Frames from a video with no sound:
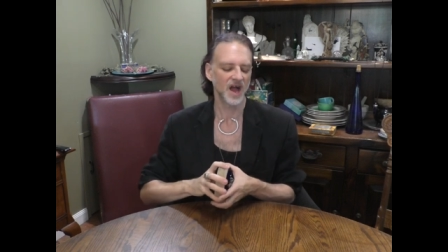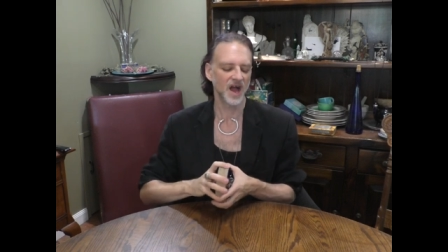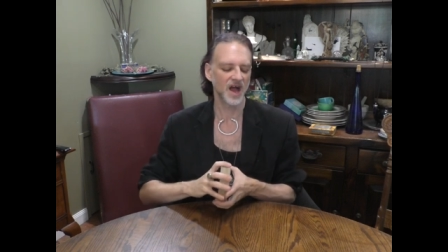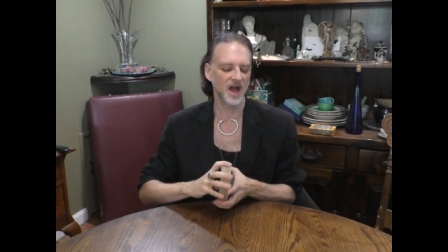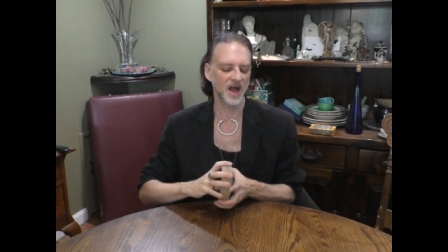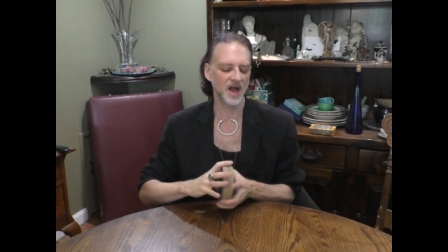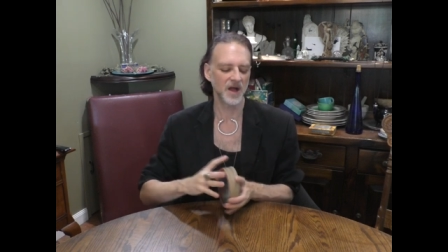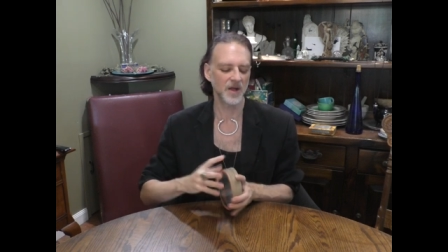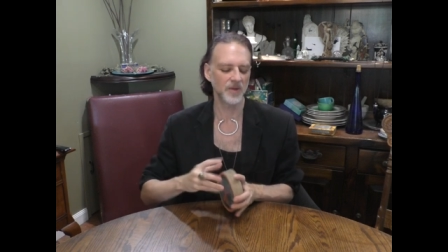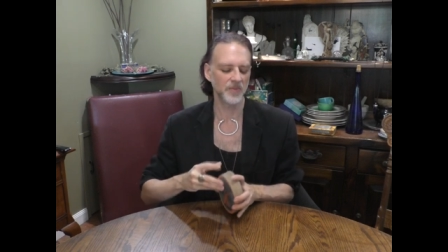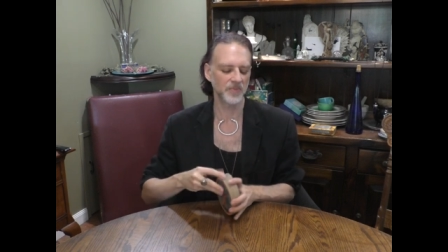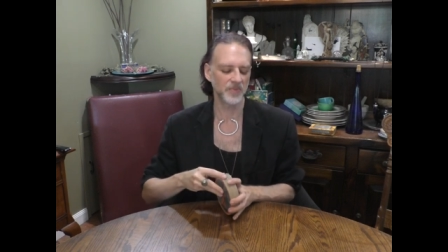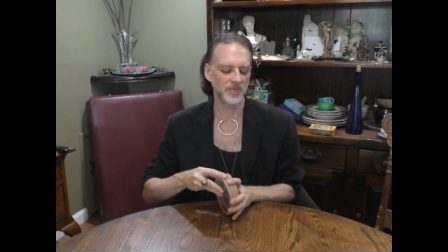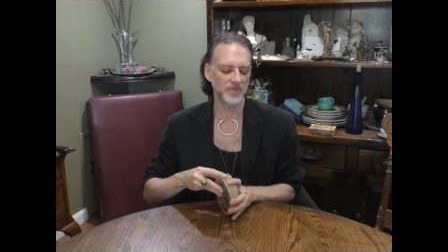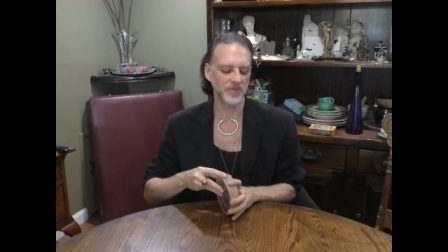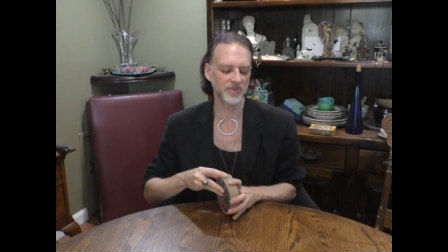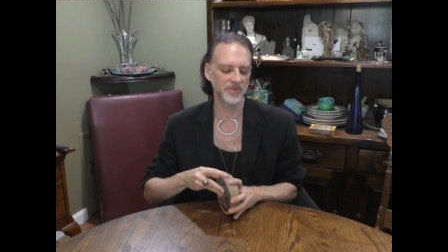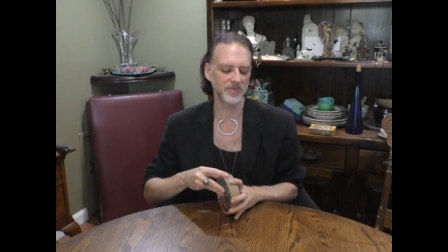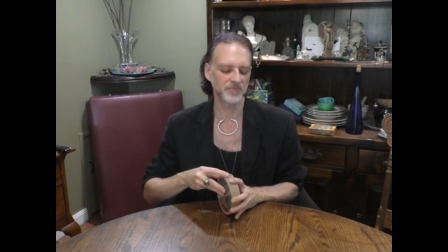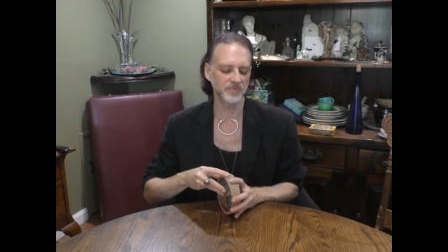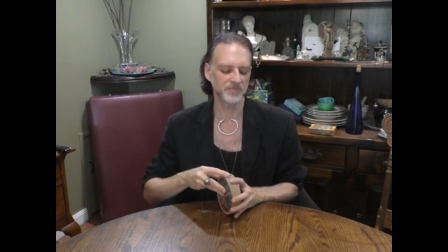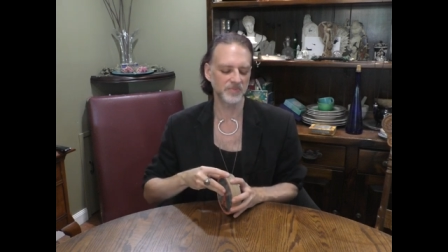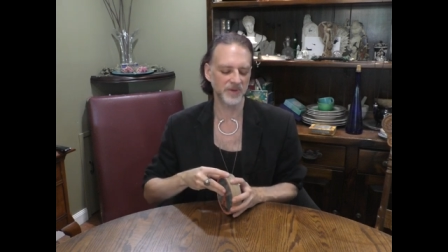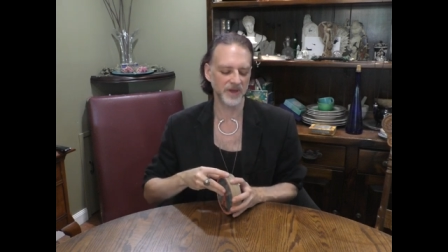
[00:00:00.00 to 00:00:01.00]
Uh,
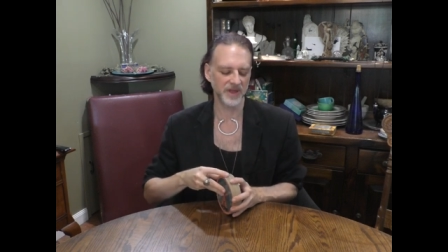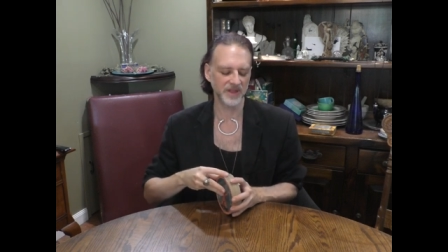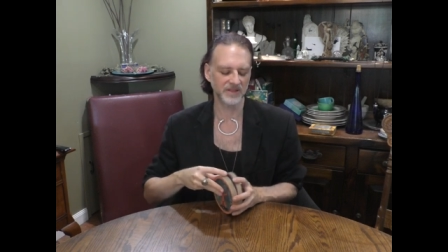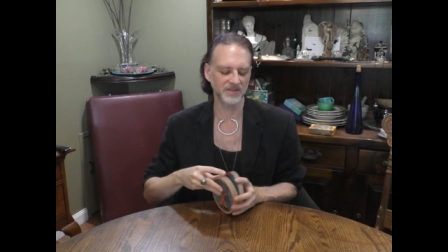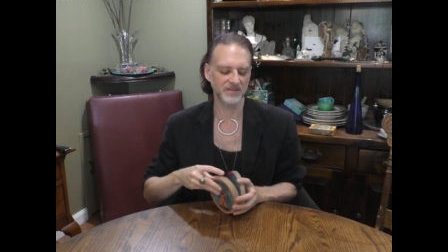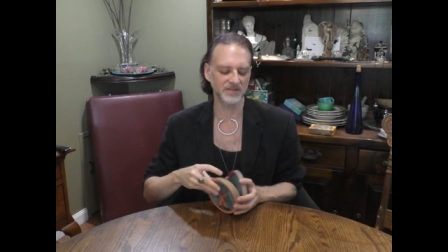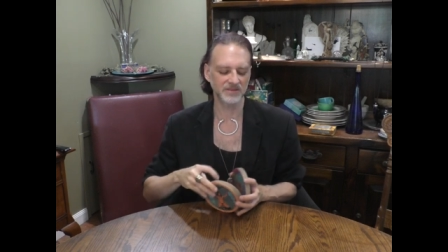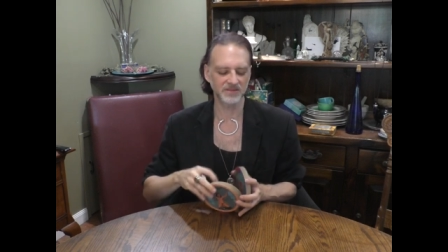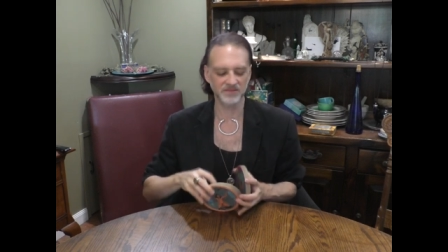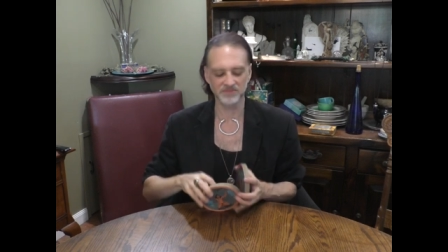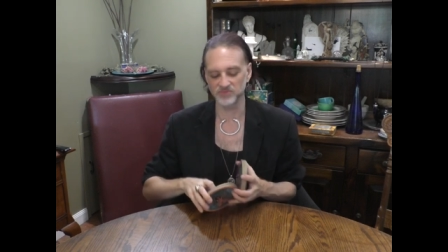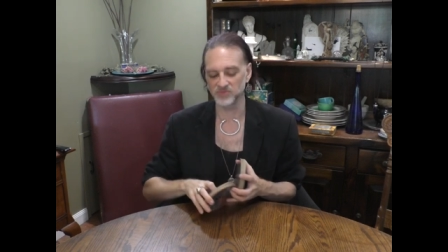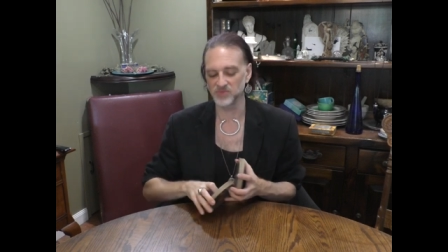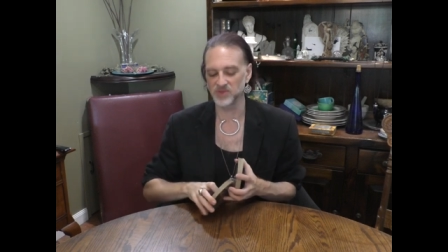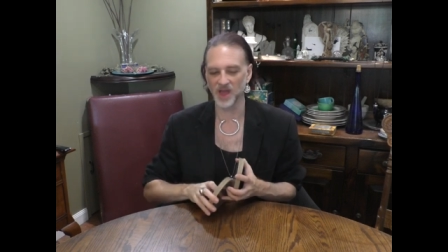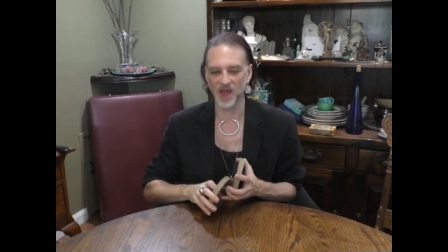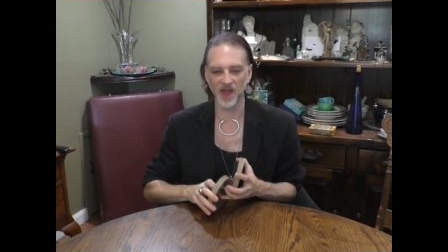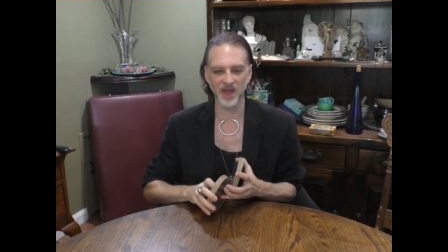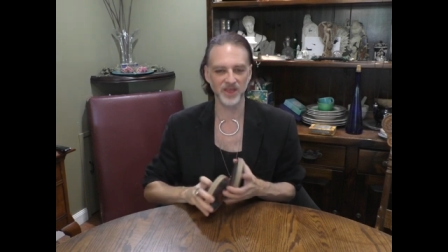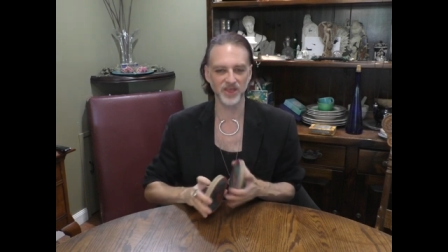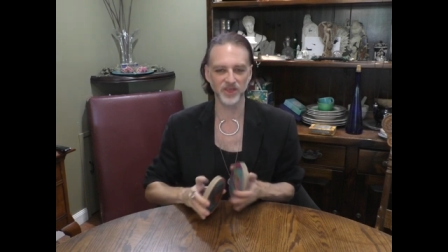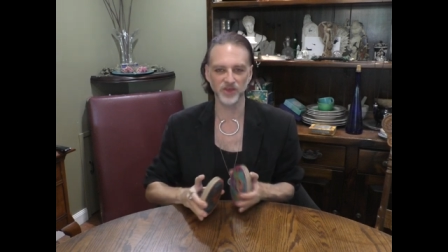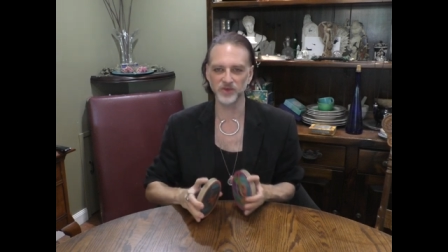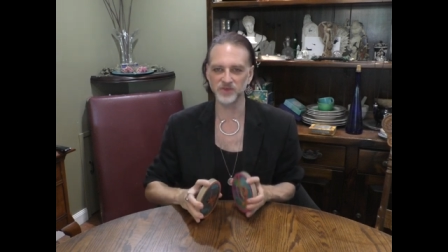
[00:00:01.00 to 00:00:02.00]
but
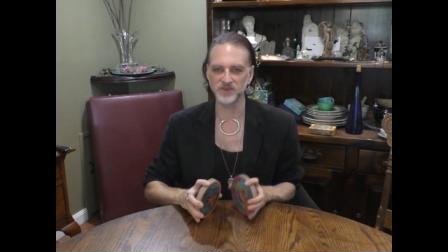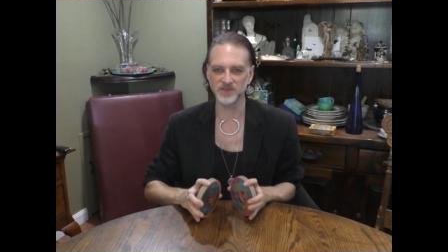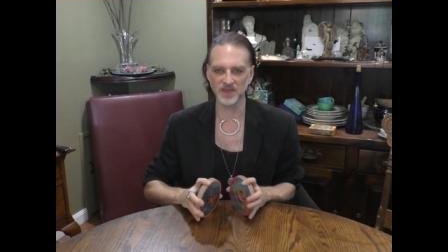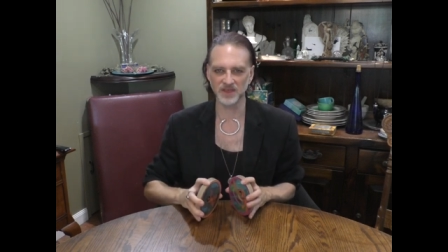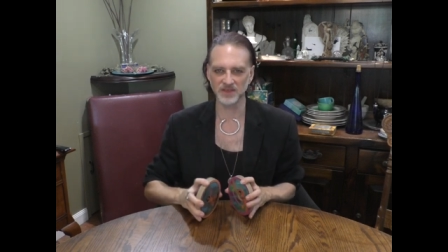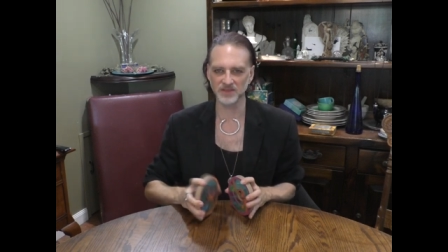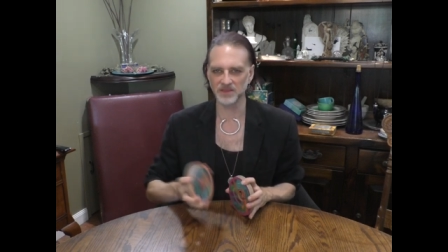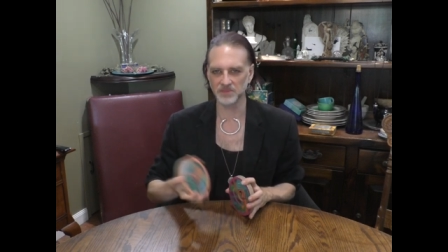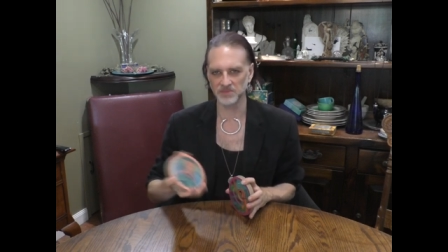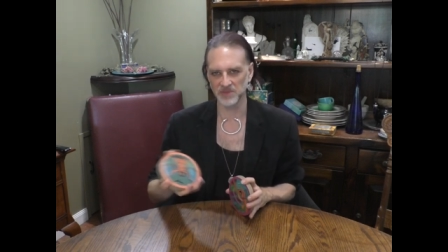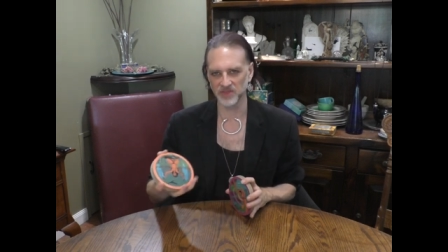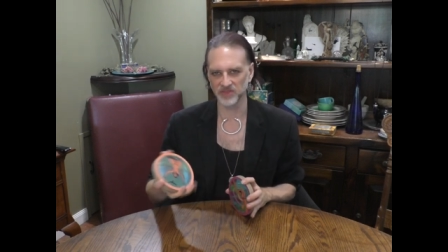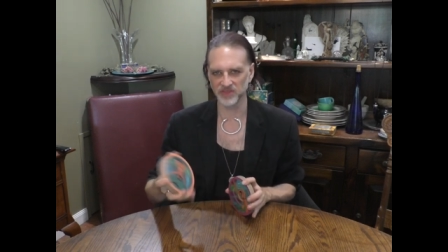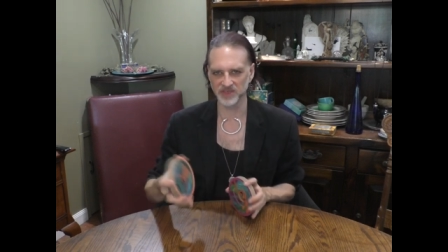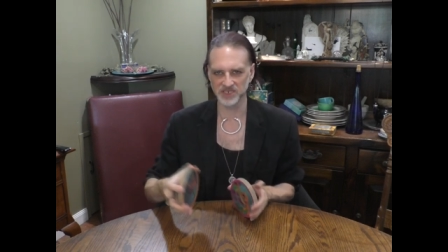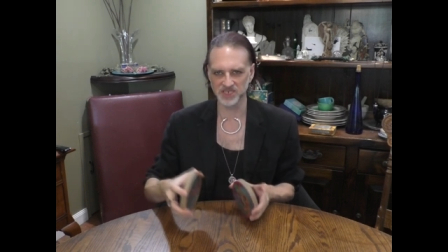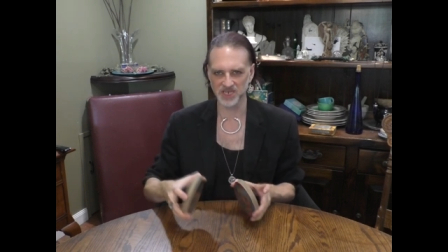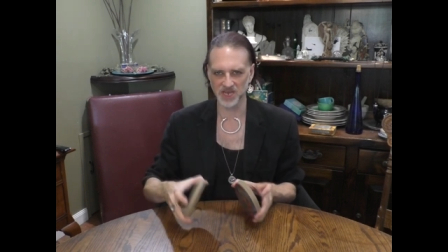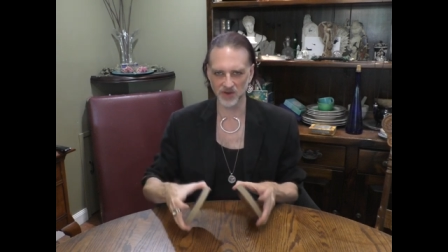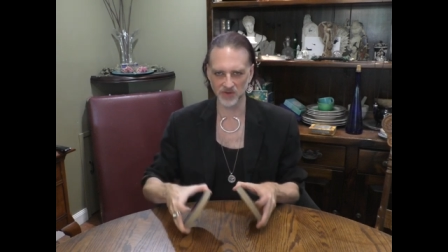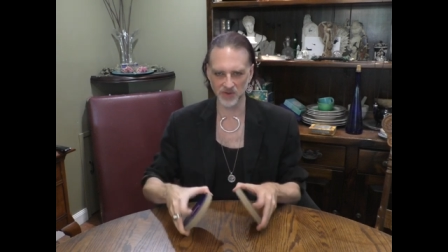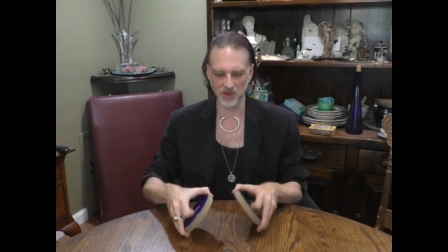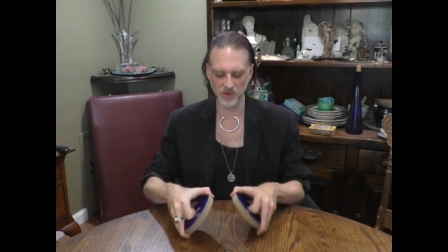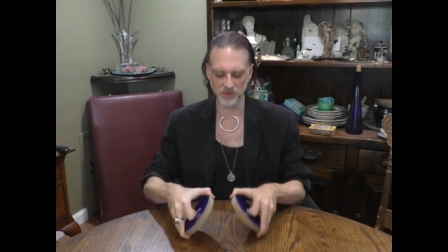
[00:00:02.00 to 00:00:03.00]
not using the Mythic
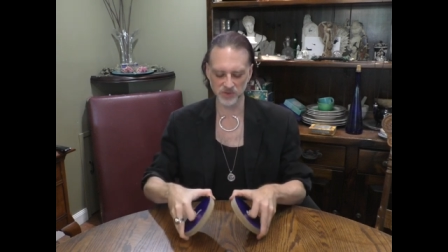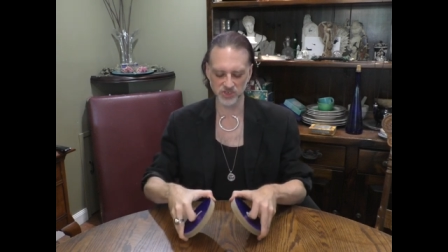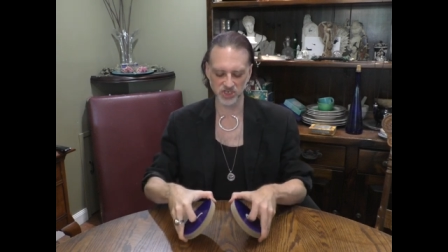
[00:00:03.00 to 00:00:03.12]
Tarot,